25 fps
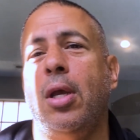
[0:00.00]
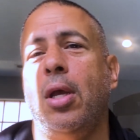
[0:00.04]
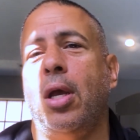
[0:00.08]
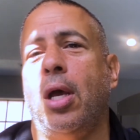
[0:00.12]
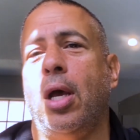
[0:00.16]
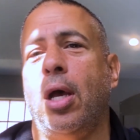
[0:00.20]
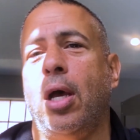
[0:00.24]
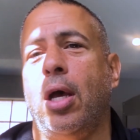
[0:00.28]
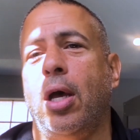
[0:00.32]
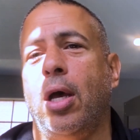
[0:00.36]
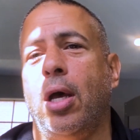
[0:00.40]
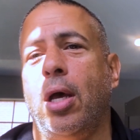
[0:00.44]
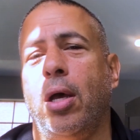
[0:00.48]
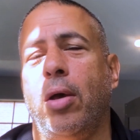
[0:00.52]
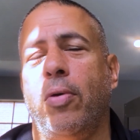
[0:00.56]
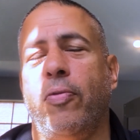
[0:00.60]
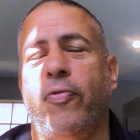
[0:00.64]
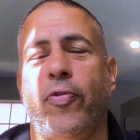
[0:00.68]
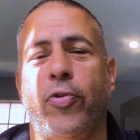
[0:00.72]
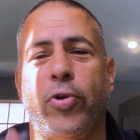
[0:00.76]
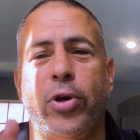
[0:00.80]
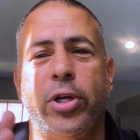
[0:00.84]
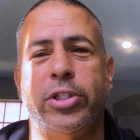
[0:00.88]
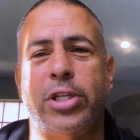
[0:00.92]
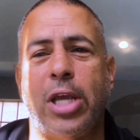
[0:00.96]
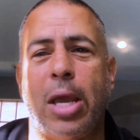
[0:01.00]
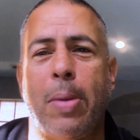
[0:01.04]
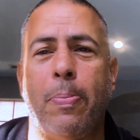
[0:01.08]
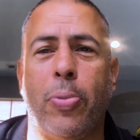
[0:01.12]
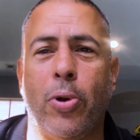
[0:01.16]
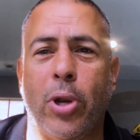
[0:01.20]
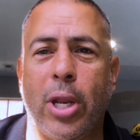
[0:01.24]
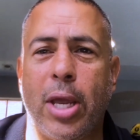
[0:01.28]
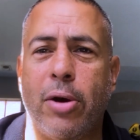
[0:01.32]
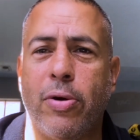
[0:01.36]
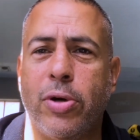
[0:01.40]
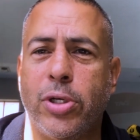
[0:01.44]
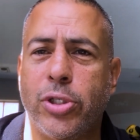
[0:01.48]
For
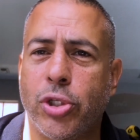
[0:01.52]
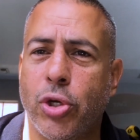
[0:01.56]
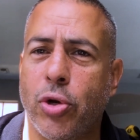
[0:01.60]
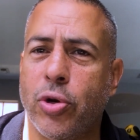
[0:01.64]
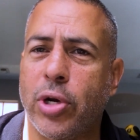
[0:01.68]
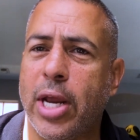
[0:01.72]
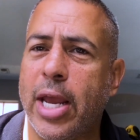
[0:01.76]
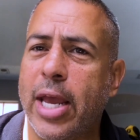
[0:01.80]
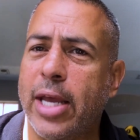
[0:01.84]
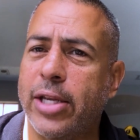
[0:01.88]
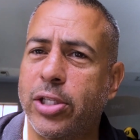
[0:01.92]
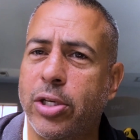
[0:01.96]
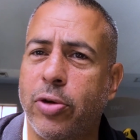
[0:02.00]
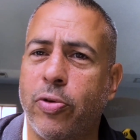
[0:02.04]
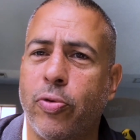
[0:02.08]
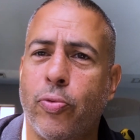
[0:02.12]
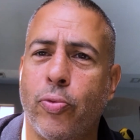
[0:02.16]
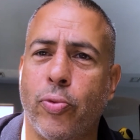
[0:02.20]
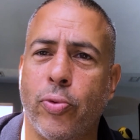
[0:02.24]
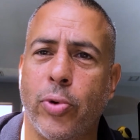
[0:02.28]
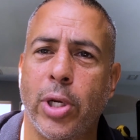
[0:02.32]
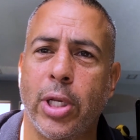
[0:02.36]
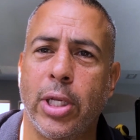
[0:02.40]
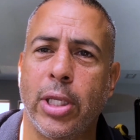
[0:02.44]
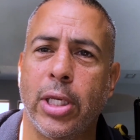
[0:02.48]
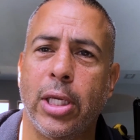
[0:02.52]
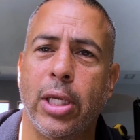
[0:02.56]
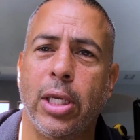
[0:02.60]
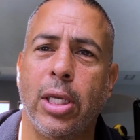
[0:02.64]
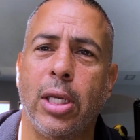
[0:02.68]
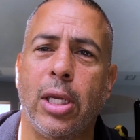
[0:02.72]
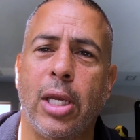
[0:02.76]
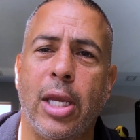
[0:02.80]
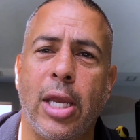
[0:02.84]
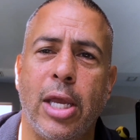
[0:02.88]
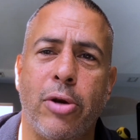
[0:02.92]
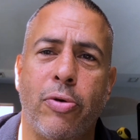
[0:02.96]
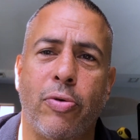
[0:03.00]
example, Arizona has a
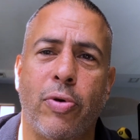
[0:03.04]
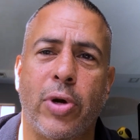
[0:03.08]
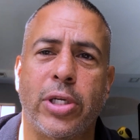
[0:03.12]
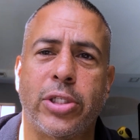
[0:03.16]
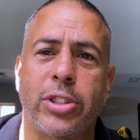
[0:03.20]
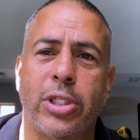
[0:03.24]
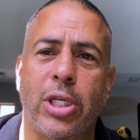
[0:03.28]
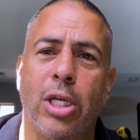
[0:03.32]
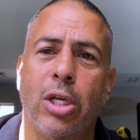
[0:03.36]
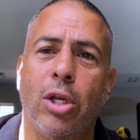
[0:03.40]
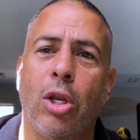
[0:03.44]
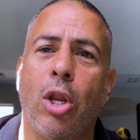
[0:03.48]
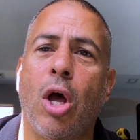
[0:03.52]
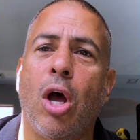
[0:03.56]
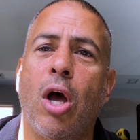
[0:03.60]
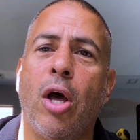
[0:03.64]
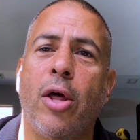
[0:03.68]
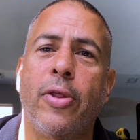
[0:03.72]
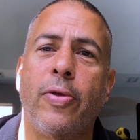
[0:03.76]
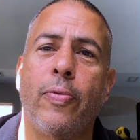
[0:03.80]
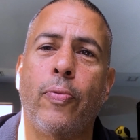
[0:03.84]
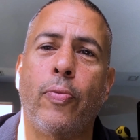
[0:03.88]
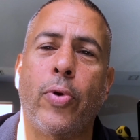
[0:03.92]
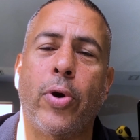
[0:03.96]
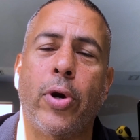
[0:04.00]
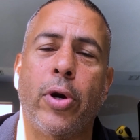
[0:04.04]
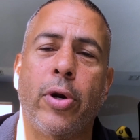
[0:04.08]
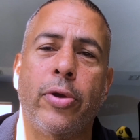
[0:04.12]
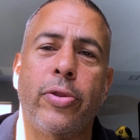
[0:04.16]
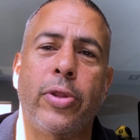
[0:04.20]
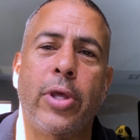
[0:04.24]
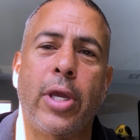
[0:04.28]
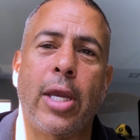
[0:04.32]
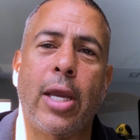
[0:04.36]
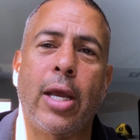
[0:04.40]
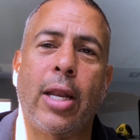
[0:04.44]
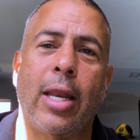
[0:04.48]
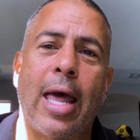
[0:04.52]
really interesting law where
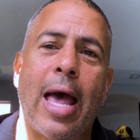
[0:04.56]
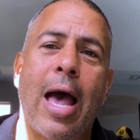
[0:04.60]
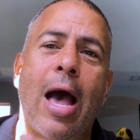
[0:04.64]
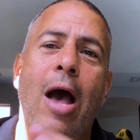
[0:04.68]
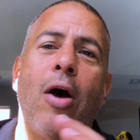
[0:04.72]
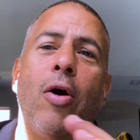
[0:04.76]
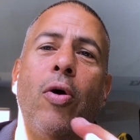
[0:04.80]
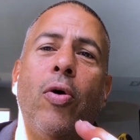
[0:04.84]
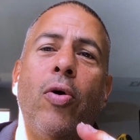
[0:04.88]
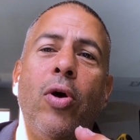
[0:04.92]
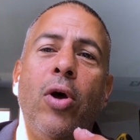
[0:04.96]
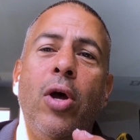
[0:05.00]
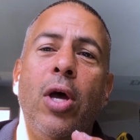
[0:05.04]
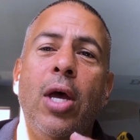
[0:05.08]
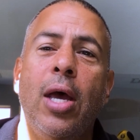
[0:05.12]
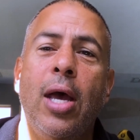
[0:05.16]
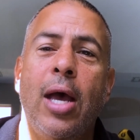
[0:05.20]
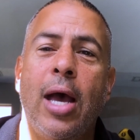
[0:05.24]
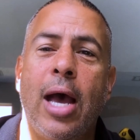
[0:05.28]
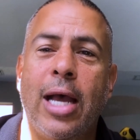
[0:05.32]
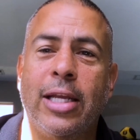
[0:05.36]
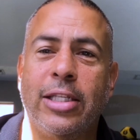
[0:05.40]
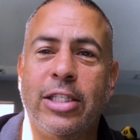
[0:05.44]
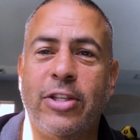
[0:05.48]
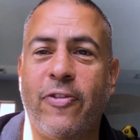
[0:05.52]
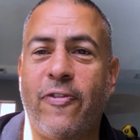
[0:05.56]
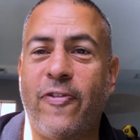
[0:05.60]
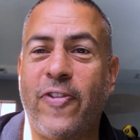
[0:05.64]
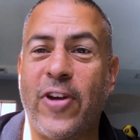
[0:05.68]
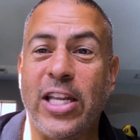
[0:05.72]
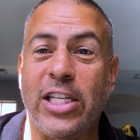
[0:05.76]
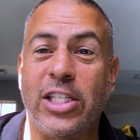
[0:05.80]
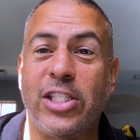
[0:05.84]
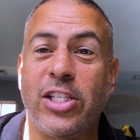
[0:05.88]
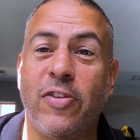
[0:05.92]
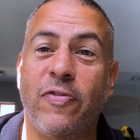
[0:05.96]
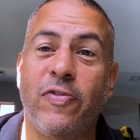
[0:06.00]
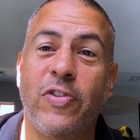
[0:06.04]
they allow a
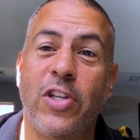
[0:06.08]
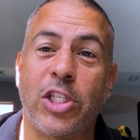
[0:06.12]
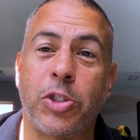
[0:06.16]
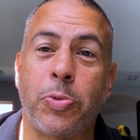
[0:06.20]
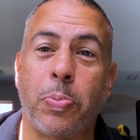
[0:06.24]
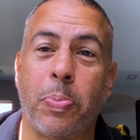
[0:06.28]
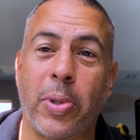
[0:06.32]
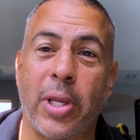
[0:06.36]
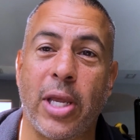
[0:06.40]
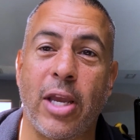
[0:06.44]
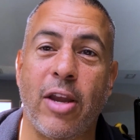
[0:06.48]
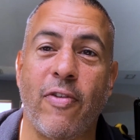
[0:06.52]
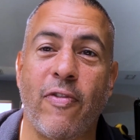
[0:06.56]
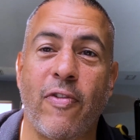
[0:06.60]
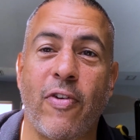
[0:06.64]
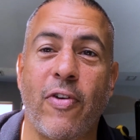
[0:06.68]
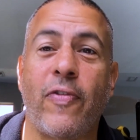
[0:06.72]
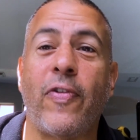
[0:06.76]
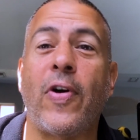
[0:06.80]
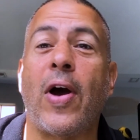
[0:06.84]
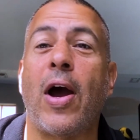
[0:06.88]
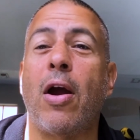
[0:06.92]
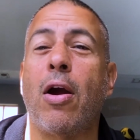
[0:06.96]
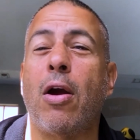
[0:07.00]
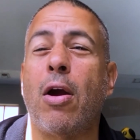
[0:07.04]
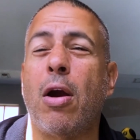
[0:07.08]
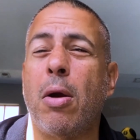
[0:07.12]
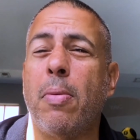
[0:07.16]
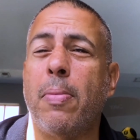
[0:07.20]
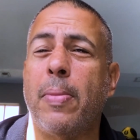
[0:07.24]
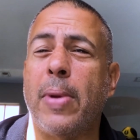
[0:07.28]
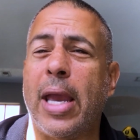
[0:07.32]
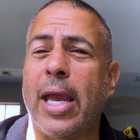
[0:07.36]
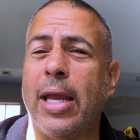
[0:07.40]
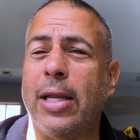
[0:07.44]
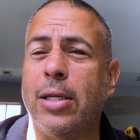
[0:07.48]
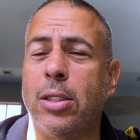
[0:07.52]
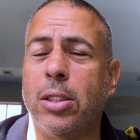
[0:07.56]
defensive display of a
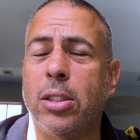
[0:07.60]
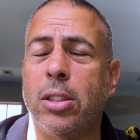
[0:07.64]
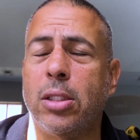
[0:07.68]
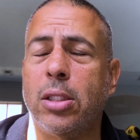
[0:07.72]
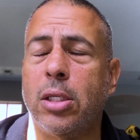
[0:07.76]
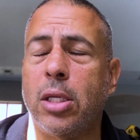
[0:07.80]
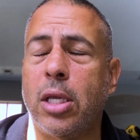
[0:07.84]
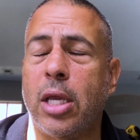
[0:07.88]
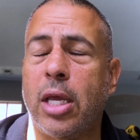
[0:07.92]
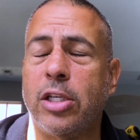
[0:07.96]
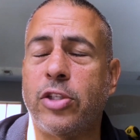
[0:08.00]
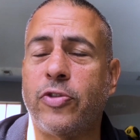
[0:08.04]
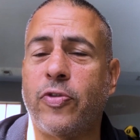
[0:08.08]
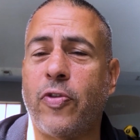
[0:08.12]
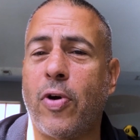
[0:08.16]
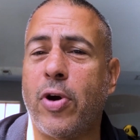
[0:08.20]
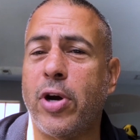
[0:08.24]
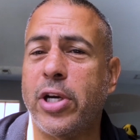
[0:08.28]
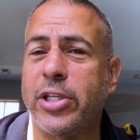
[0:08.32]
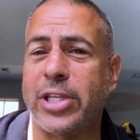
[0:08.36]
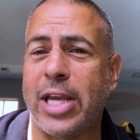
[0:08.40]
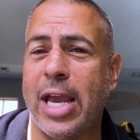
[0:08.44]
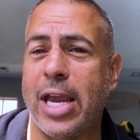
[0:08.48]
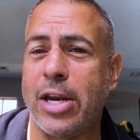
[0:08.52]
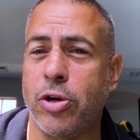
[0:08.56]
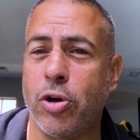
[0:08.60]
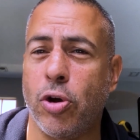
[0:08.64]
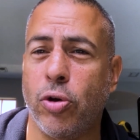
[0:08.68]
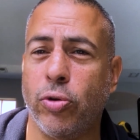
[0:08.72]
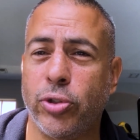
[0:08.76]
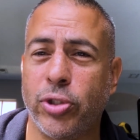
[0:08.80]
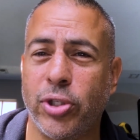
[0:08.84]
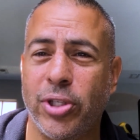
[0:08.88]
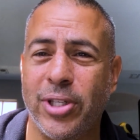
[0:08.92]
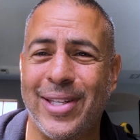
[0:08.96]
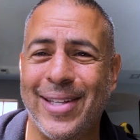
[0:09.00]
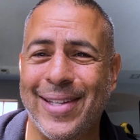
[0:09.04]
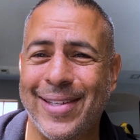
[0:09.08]
firearm. And as far as I know,
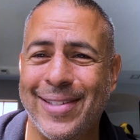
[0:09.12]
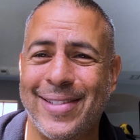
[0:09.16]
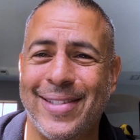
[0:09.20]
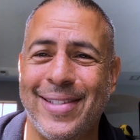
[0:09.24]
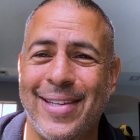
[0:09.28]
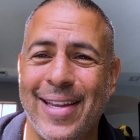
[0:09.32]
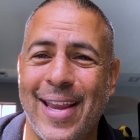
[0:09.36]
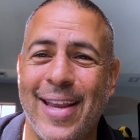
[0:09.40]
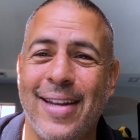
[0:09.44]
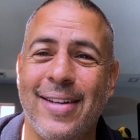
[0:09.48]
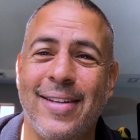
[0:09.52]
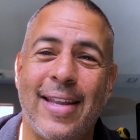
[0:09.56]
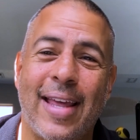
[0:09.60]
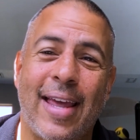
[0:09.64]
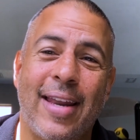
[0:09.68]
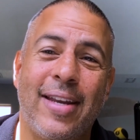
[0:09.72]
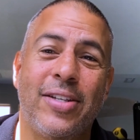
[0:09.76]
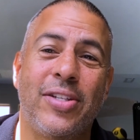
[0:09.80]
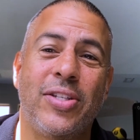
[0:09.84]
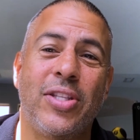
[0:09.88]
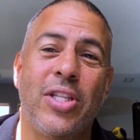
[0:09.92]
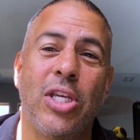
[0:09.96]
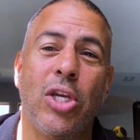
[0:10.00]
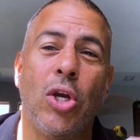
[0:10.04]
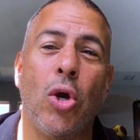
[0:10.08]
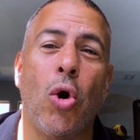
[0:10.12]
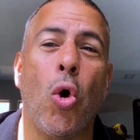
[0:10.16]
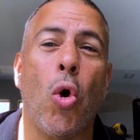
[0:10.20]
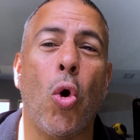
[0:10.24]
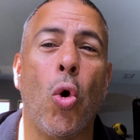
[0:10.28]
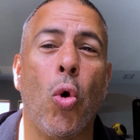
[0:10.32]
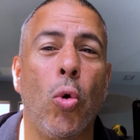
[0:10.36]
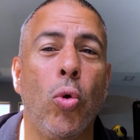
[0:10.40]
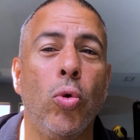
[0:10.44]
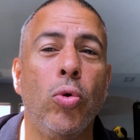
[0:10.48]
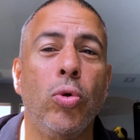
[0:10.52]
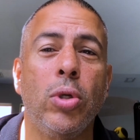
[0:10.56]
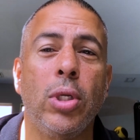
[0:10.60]
to this date, that is the
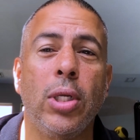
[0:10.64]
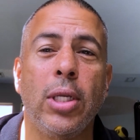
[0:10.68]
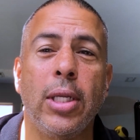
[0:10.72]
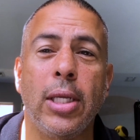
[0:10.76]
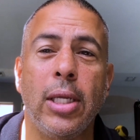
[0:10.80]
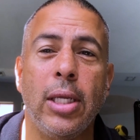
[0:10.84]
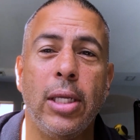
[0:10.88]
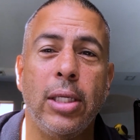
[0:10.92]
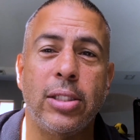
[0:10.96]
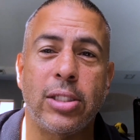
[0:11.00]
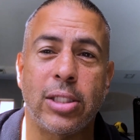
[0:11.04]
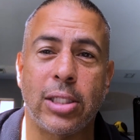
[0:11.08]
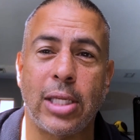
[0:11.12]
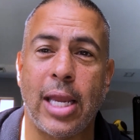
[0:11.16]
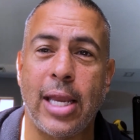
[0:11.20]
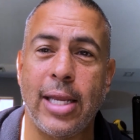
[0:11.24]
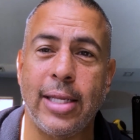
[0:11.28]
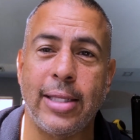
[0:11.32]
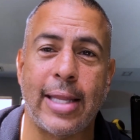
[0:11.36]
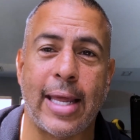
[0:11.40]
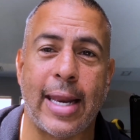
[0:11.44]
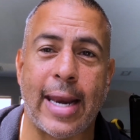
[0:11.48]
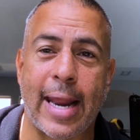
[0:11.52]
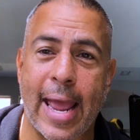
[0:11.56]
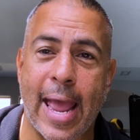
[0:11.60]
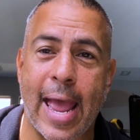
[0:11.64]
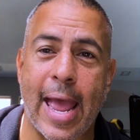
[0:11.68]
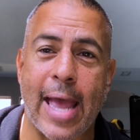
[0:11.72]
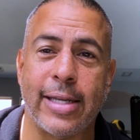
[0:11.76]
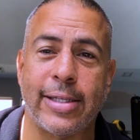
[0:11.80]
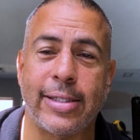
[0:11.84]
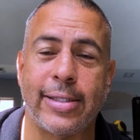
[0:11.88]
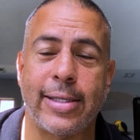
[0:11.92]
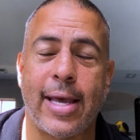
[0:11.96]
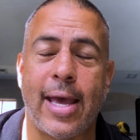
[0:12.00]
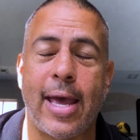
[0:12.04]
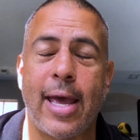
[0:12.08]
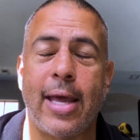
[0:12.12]
only state that
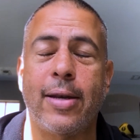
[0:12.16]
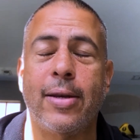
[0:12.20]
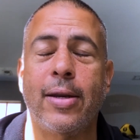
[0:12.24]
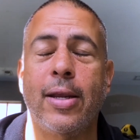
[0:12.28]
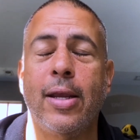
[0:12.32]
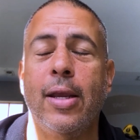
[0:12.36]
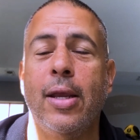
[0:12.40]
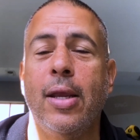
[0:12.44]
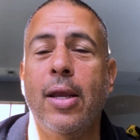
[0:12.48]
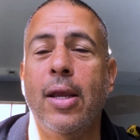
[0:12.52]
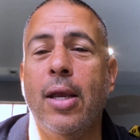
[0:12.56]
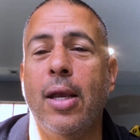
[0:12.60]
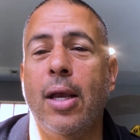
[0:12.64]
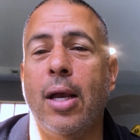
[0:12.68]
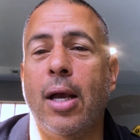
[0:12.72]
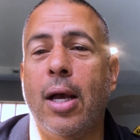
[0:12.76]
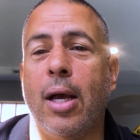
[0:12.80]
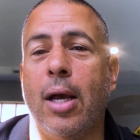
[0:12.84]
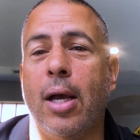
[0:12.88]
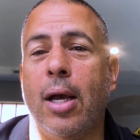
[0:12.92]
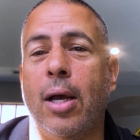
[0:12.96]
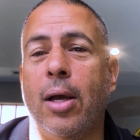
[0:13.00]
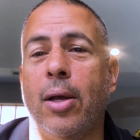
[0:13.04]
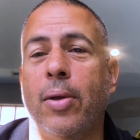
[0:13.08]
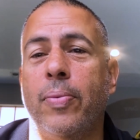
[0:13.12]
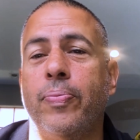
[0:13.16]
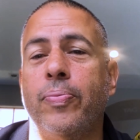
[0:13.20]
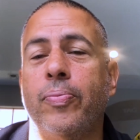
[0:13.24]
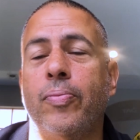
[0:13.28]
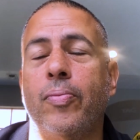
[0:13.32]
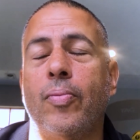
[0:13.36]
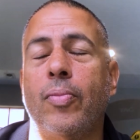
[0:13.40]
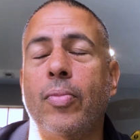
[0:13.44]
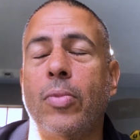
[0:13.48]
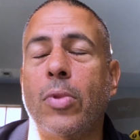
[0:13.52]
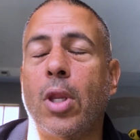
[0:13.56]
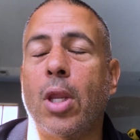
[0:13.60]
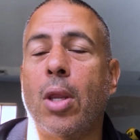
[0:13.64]
has that.
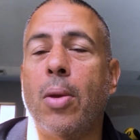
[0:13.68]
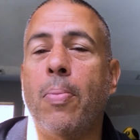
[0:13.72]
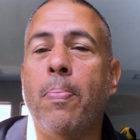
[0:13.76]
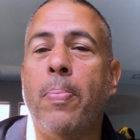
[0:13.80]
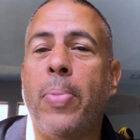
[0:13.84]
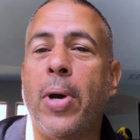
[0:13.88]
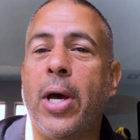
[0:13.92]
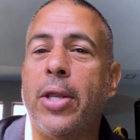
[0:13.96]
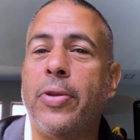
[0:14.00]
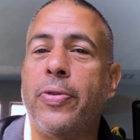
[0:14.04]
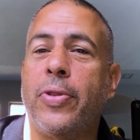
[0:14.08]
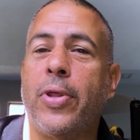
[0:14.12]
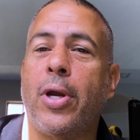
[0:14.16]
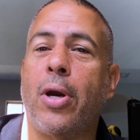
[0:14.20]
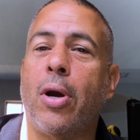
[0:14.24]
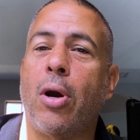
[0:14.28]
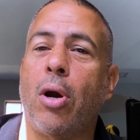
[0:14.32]
But